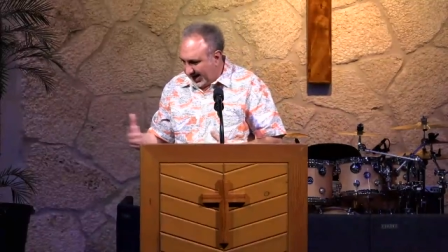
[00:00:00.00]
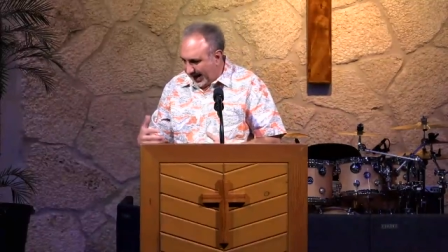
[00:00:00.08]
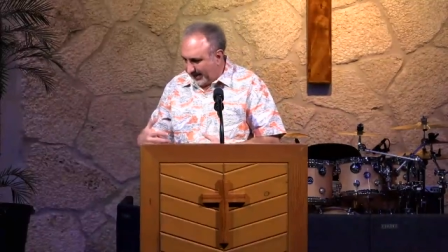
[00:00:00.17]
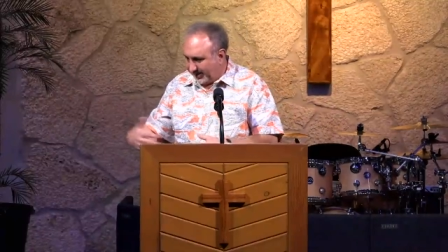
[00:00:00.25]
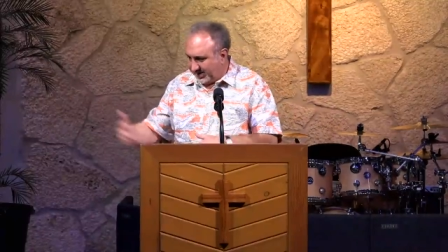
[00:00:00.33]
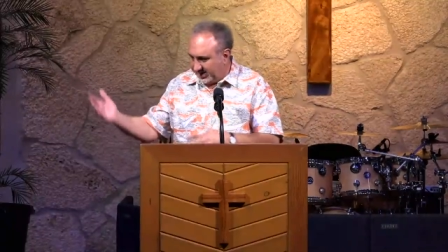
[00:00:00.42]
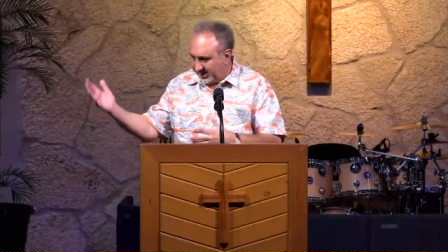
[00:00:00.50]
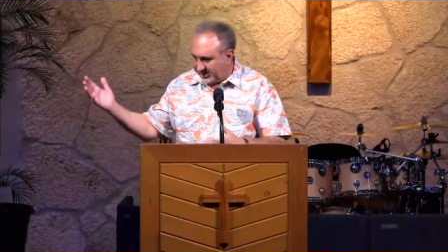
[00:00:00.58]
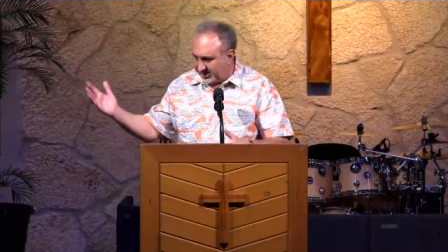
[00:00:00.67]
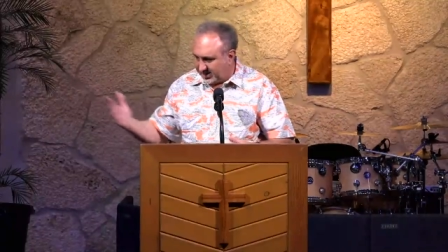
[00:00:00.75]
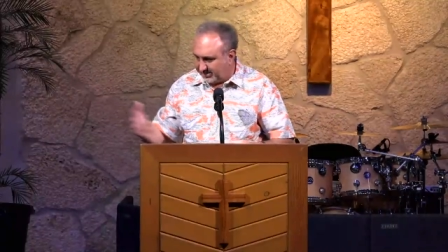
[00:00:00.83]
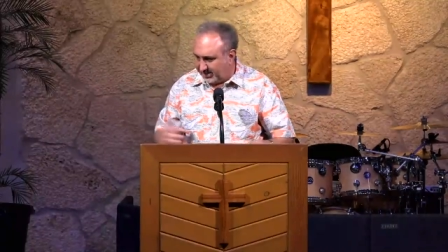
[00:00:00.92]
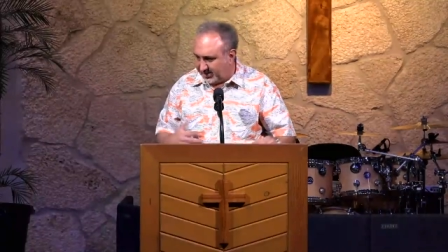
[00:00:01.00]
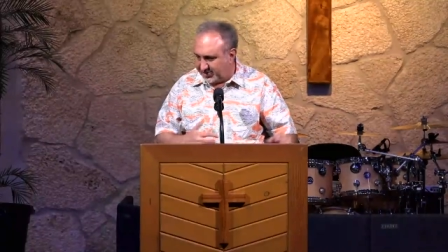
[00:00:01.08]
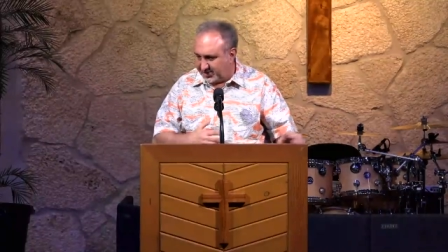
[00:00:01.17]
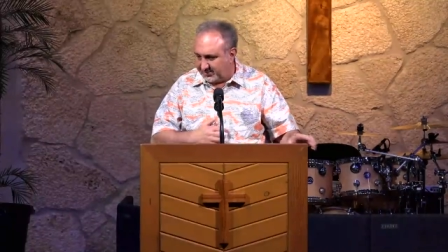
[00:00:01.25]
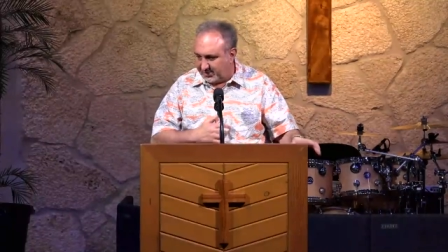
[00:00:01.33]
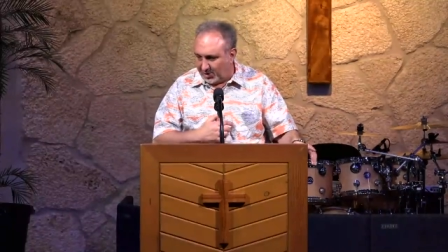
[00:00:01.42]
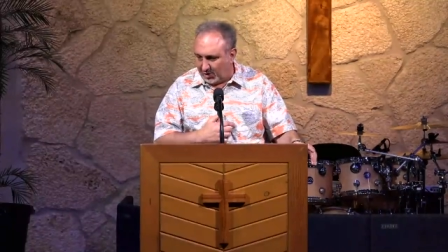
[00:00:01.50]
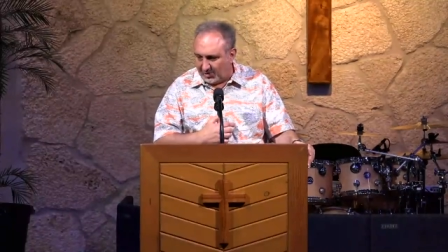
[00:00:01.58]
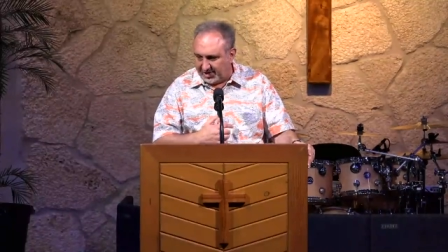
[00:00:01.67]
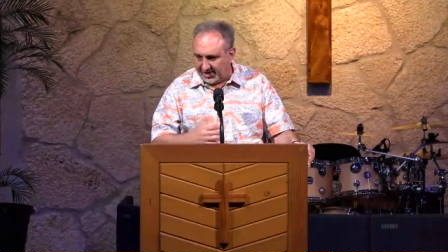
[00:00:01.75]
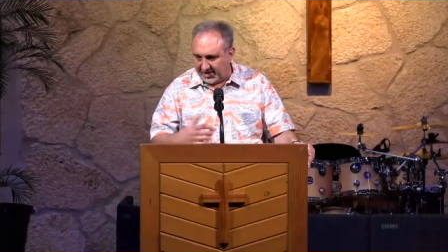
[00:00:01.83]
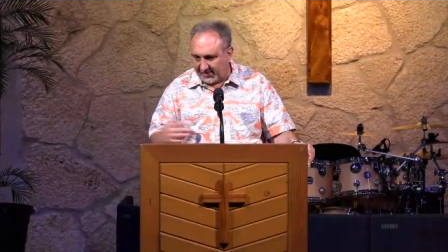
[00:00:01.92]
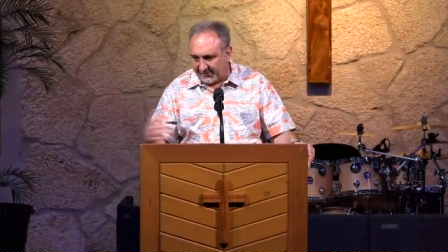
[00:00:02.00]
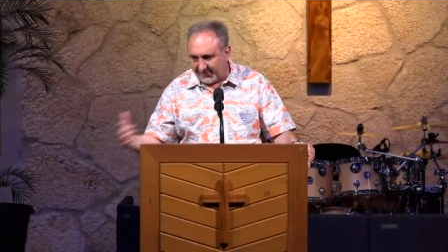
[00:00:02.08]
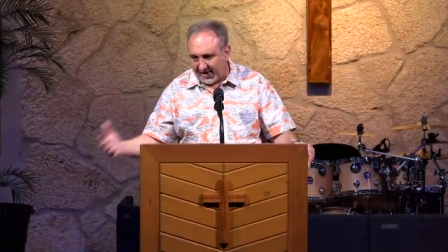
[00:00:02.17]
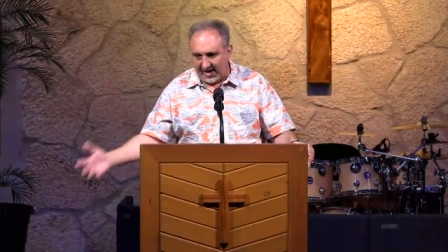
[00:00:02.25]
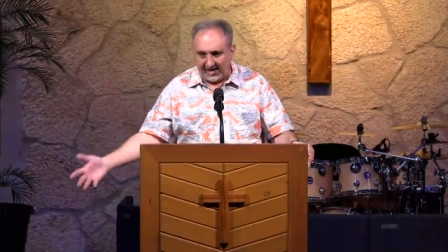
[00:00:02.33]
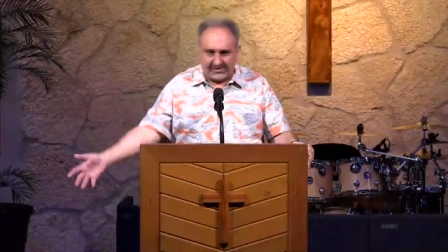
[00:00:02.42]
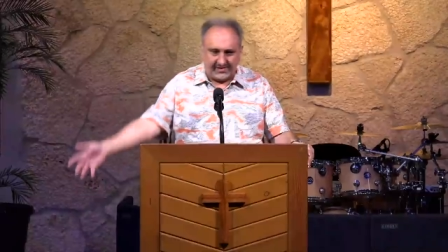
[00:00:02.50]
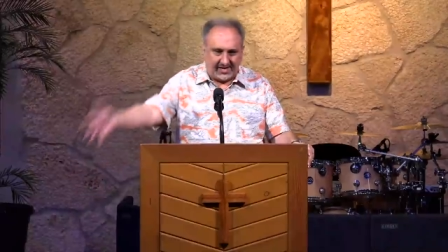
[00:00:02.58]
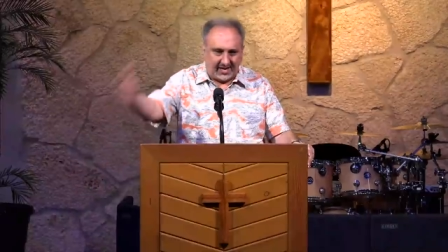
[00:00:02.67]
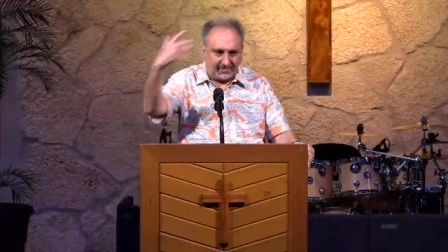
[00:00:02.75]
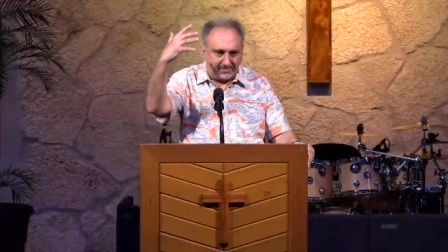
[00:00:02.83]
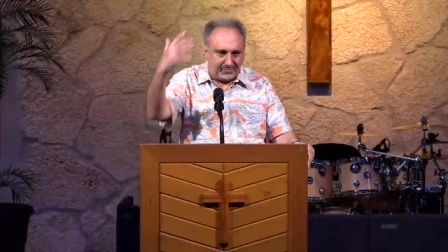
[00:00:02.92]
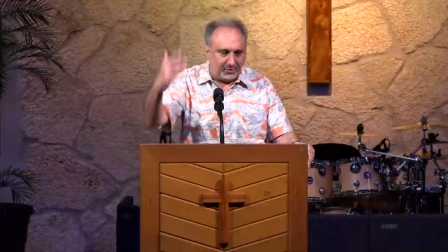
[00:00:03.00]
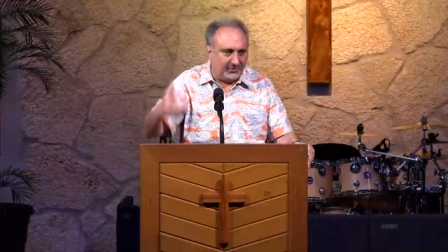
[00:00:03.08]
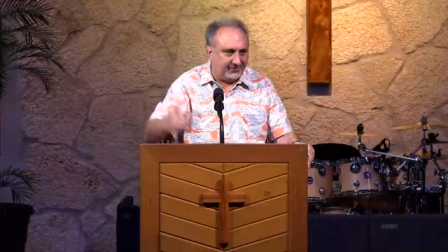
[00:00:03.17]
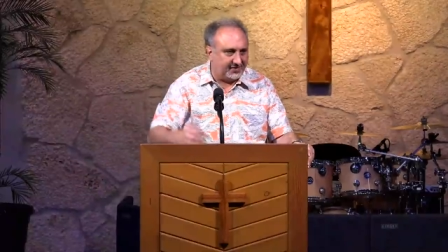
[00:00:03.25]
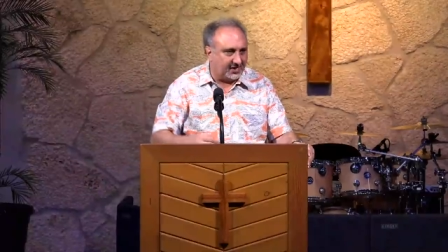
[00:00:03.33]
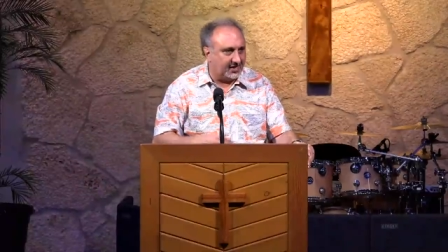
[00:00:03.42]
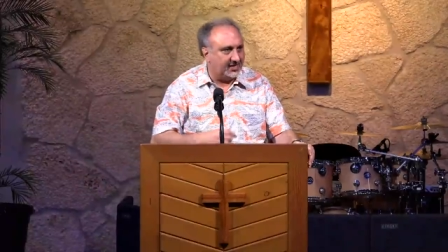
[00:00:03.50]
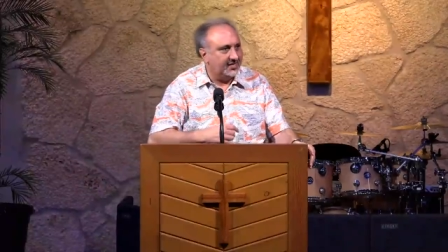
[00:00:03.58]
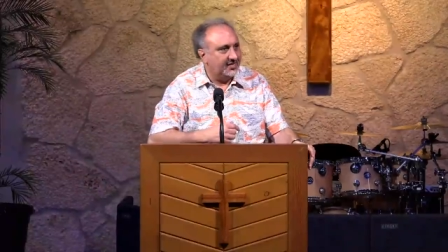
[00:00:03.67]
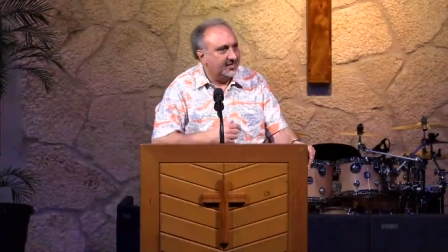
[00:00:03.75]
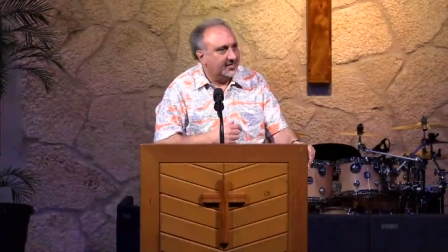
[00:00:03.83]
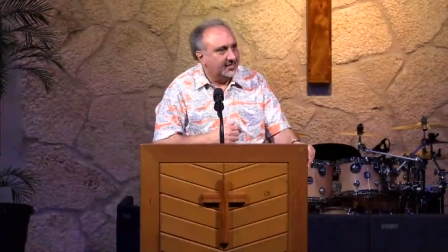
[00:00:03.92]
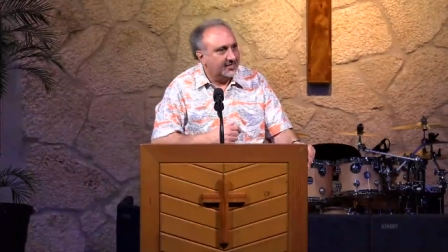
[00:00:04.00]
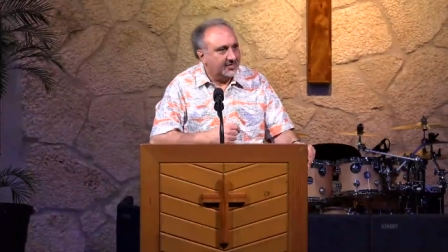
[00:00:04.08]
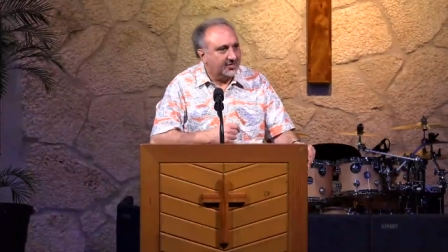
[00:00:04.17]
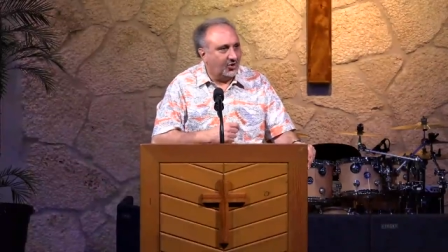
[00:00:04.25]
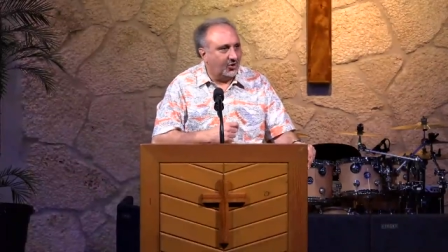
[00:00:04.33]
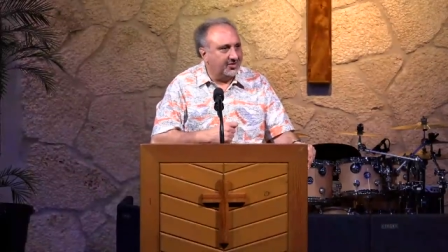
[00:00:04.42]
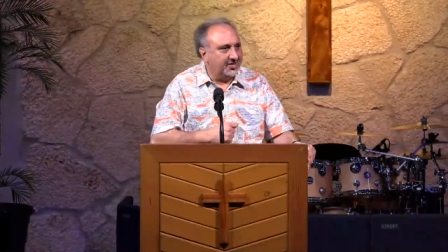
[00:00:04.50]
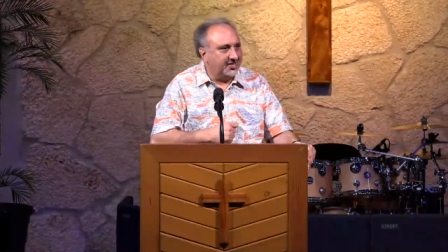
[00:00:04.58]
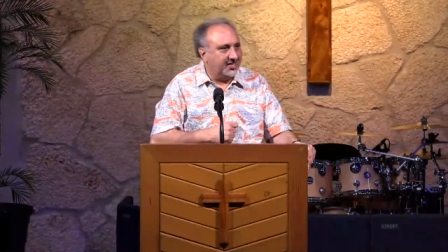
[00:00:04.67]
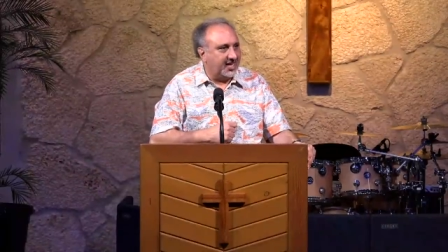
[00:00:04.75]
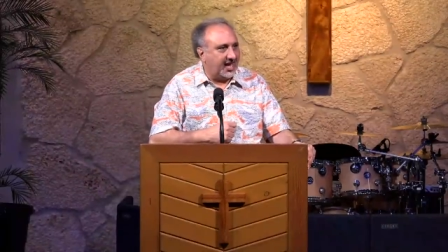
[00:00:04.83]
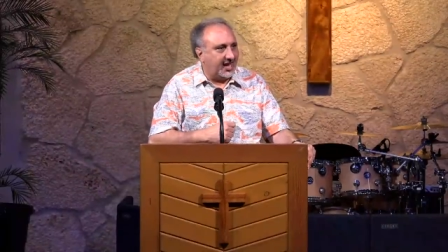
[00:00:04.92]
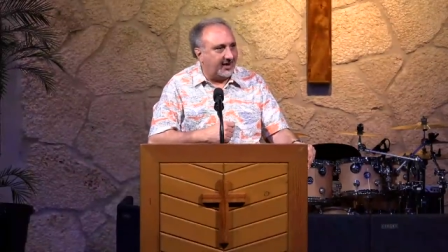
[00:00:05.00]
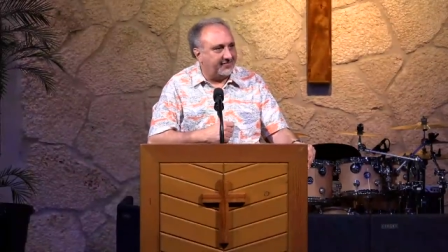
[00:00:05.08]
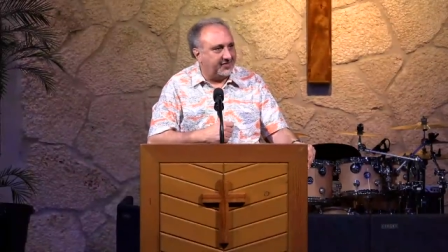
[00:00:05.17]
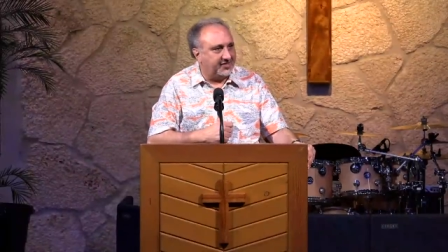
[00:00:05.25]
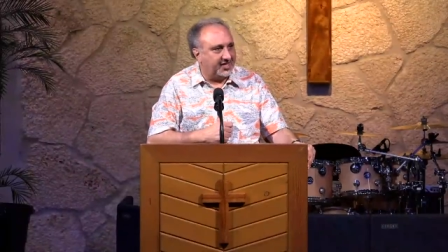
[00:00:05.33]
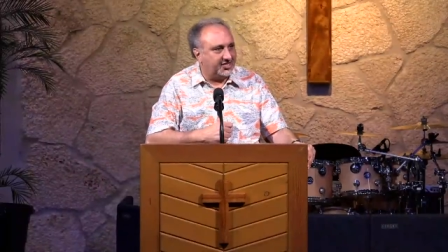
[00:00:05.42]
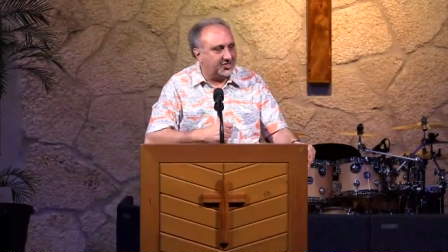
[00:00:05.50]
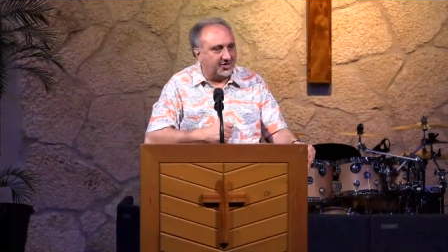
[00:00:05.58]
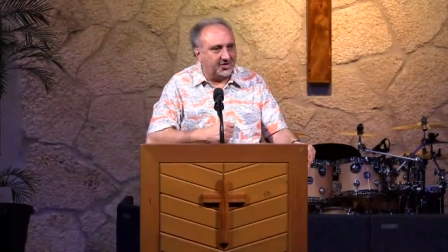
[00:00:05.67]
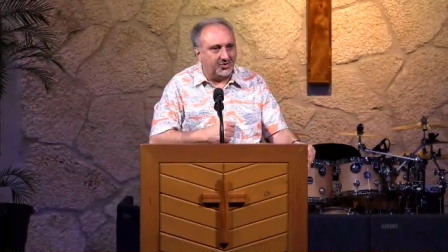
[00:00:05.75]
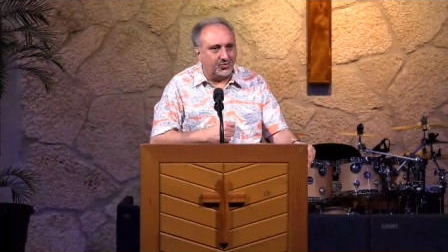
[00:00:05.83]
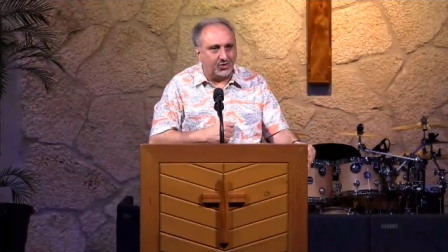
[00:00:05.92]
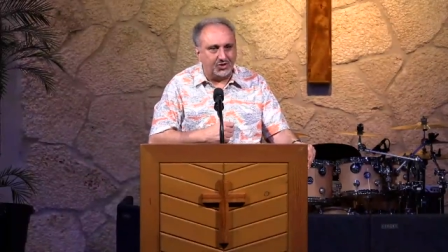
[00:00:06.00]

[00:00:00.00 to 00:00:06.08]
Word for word: happened to spill some gold in the fire and out poofed a golden calf that they started